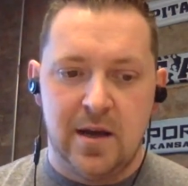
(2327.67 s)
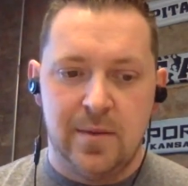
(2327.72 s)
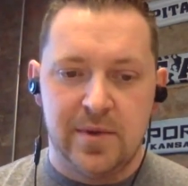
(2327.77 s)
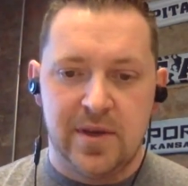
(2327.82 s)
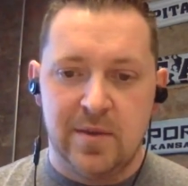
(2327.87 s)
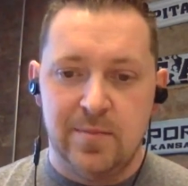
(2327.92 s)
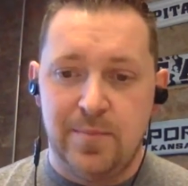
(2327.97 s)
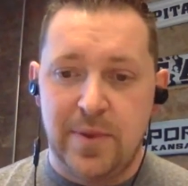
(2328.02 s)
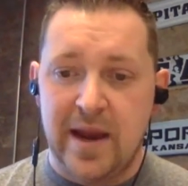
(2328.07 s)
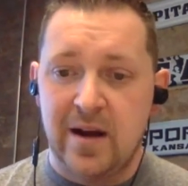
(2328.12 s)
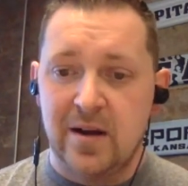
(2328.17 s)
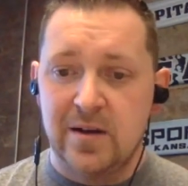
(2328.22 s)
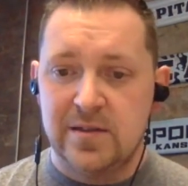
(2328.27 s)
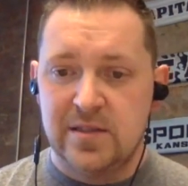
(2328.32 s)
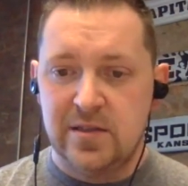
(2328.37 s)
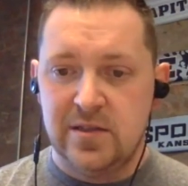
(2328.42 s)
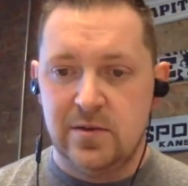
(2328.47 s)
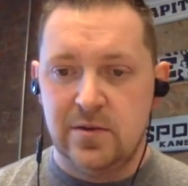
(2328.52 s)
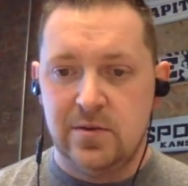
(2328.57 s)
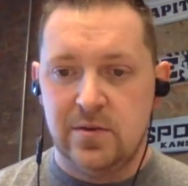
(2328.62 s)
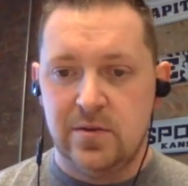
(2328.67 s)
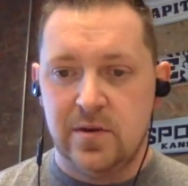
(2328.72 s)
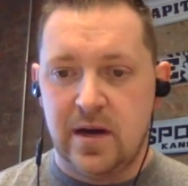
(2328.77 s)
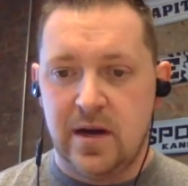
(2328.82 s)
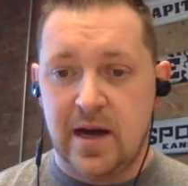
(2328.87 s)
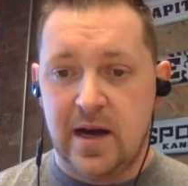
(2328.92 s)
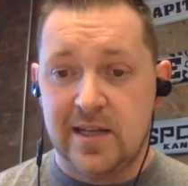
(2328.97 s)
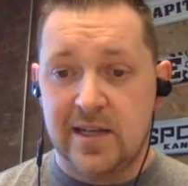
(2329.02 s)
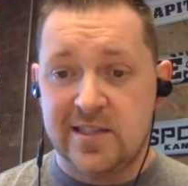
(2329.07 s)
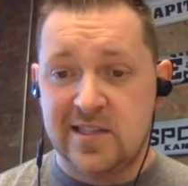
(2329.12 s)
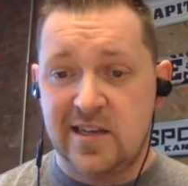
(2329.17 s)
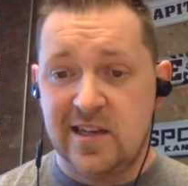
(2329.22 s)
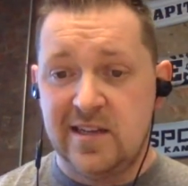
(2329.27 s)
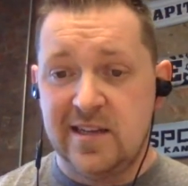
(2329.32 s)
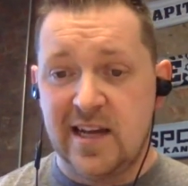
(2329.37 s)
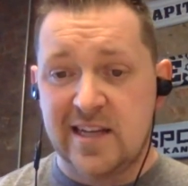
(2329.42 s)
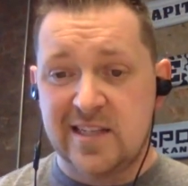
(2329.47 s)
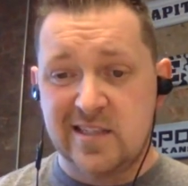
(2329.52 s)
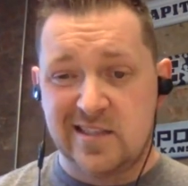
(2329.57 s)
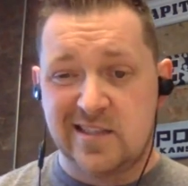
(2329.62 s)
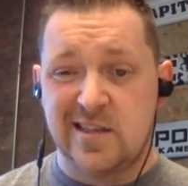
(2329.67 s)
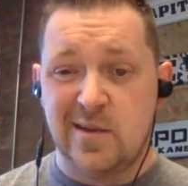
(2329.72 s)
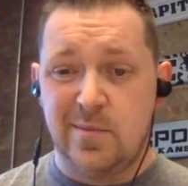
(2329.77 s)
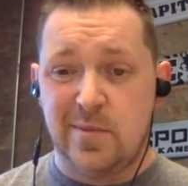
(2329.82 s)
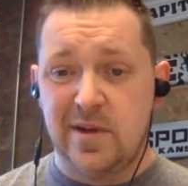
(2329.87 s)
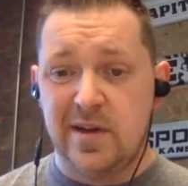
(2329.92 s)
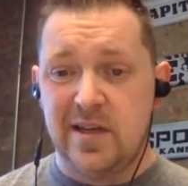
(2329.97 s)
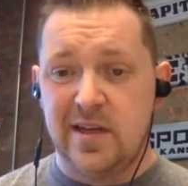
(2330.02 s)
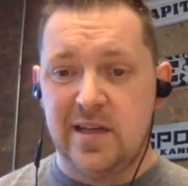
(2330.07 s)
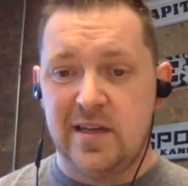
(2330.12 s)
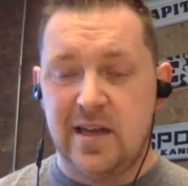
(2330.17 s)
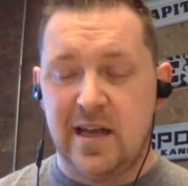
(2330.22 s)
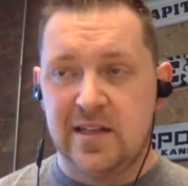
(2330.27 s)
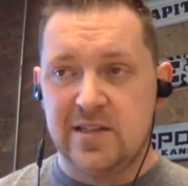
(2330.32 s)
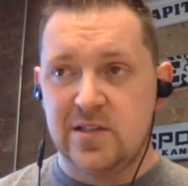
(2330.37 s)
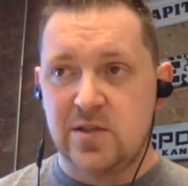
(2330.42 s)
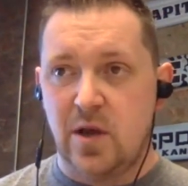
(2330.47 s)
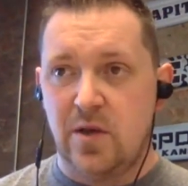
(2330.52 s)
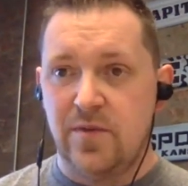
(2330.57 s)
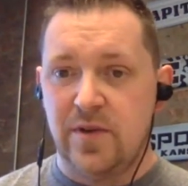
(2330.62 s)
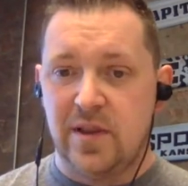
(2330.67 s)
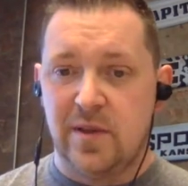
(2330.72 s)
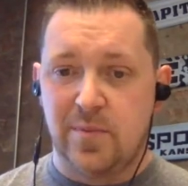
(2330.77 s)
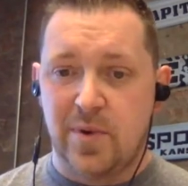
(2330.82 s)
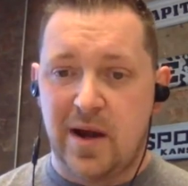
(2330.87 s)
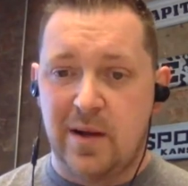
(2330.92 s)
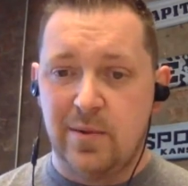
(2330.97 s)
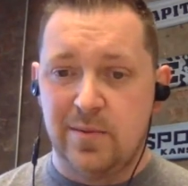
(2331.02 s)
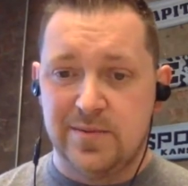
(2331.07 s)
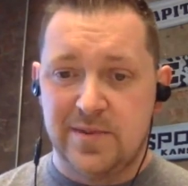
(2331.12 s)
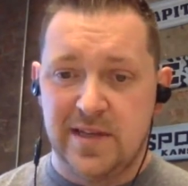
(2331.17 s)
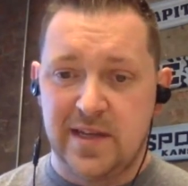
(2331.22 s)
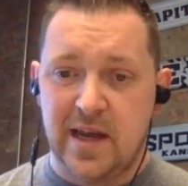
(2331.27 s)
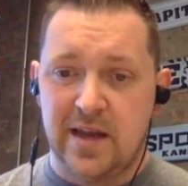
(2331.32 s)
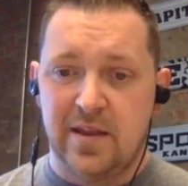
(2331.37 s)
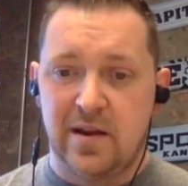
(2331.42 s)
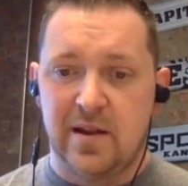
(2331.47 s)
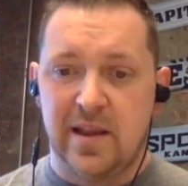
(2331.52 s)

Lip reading: compared to sitting next to somebody and solving the problem together.